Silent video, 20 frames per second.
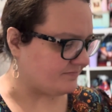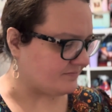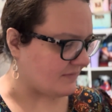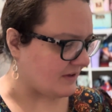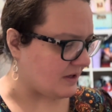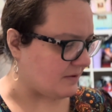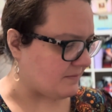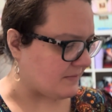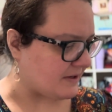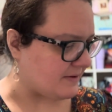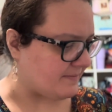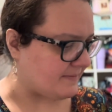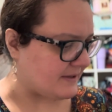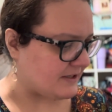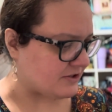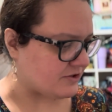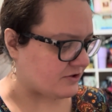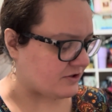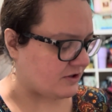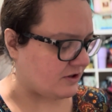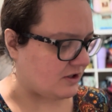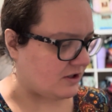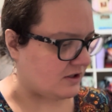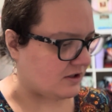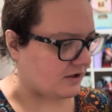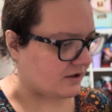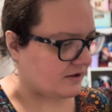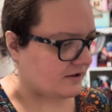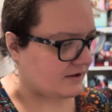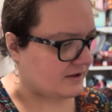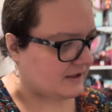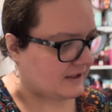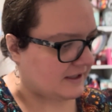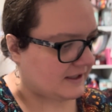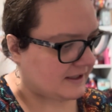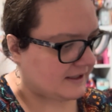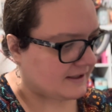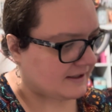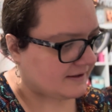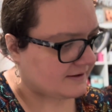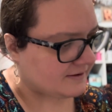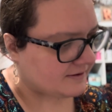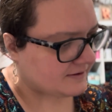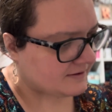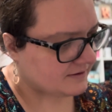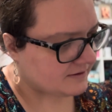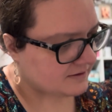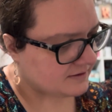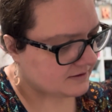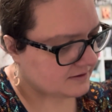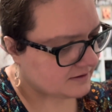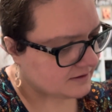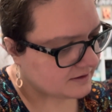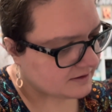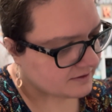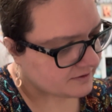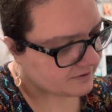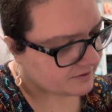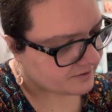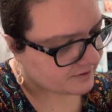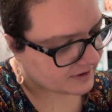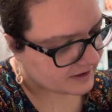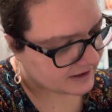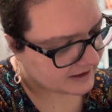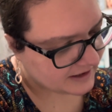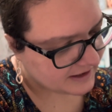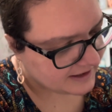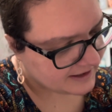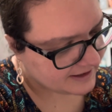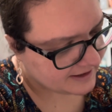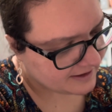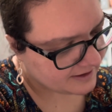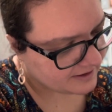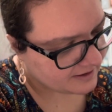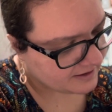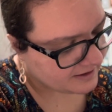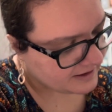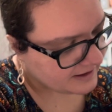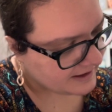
I'm gonna measure along the right here.